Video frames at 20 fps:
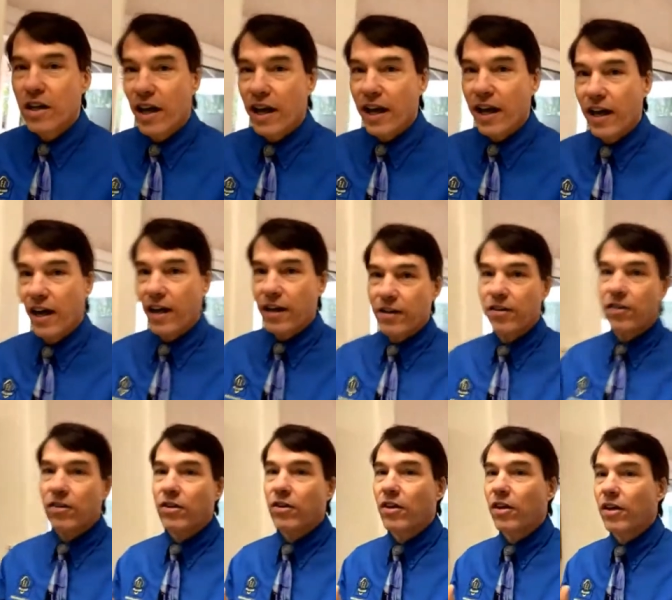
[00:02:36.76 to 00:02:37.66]
and
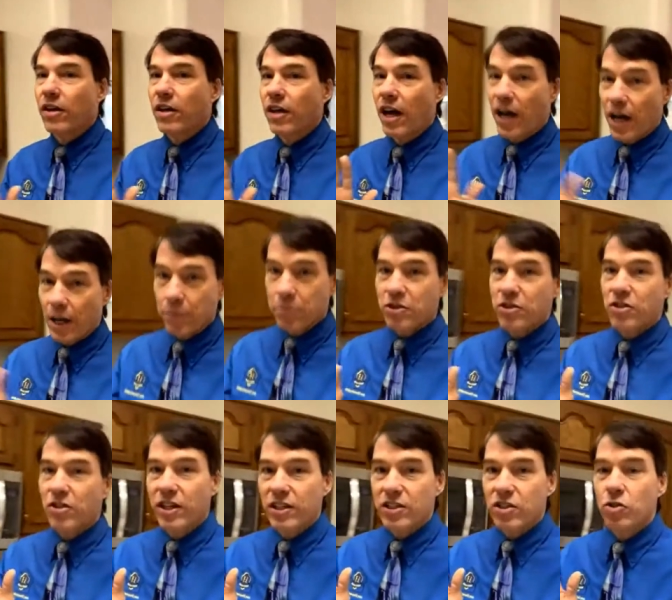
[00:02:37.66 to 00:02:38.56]
the comps
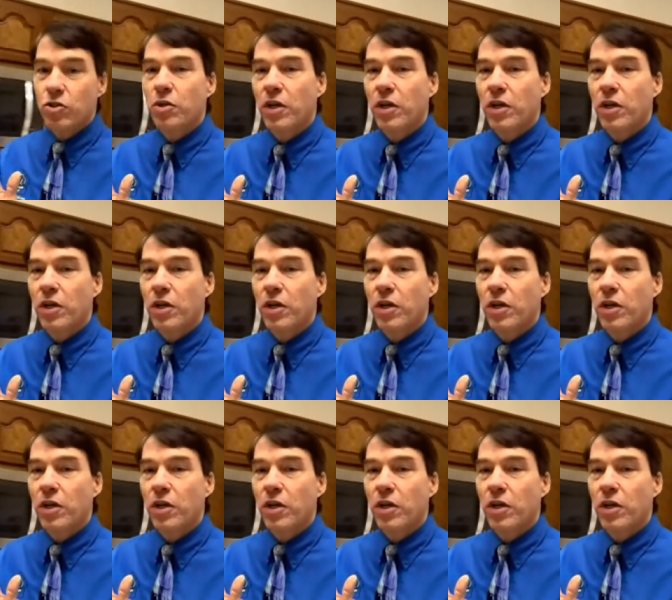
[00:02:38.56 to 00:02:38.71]
that you